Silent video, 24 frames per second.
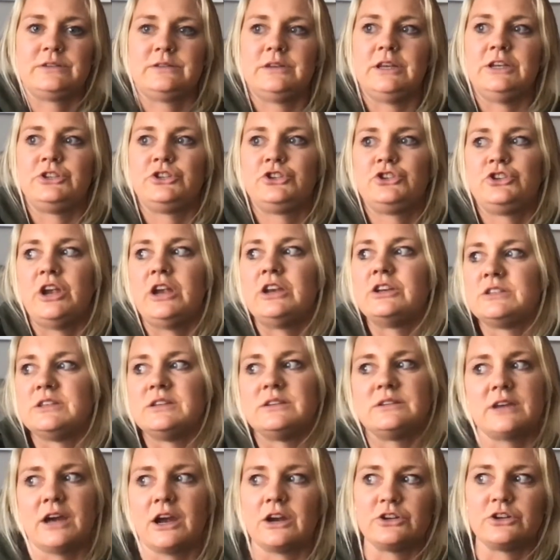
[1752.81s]
It's changed the
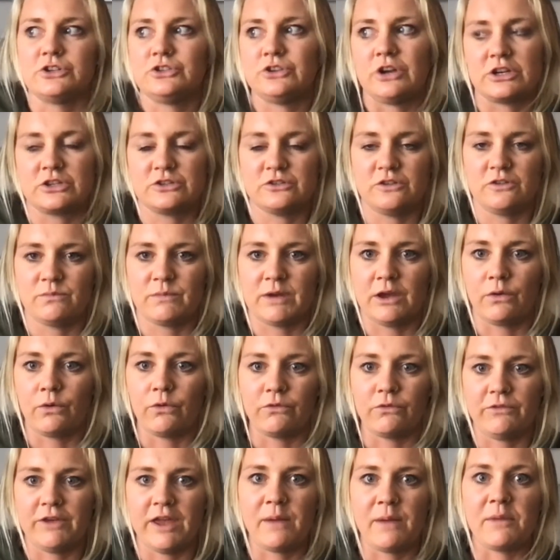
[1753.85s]
entire trajectory of my
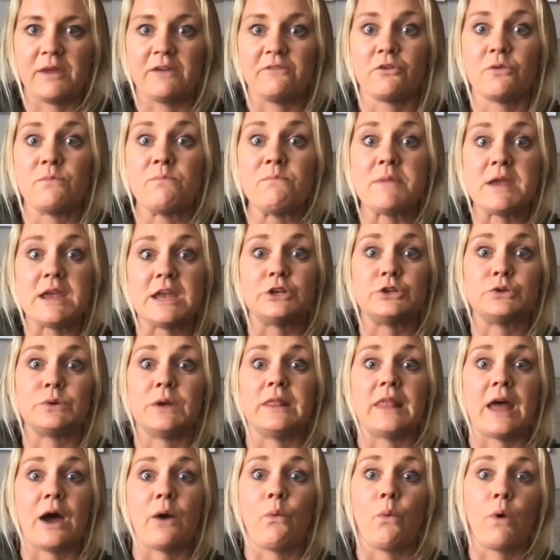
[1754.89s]
whole family from me
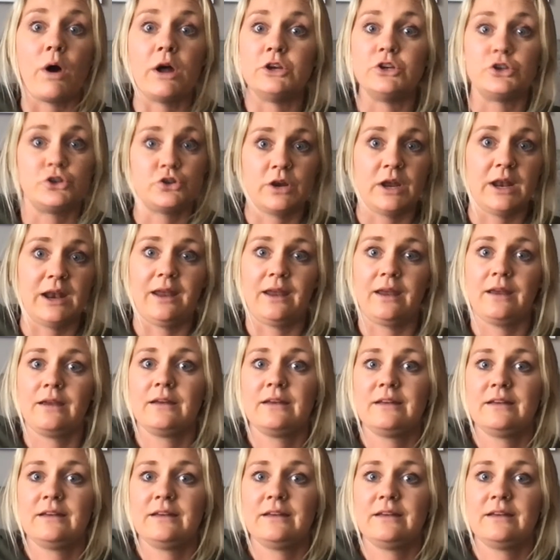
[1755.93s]
doing that one training,